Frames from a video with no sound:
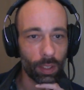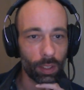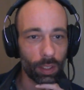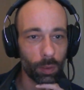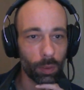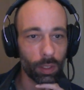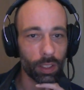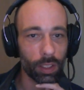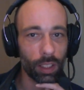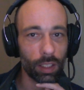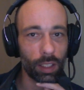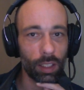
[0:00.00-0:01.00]
This one is
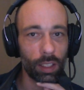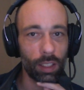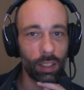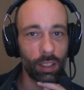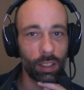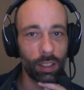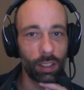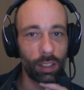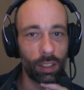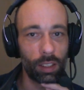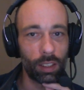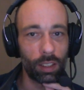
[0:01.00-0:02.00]
getting
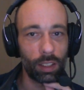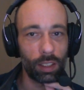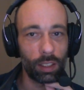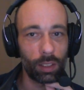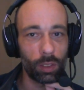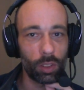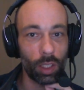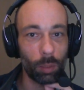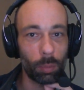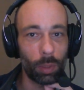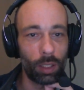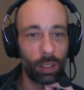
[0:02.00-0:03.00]
into
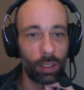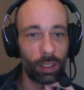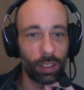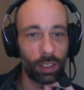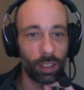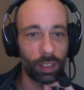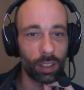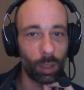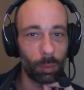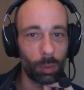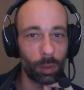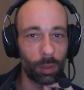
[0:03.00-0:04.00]
shape. Another
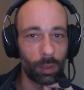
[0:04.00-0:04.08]
shape.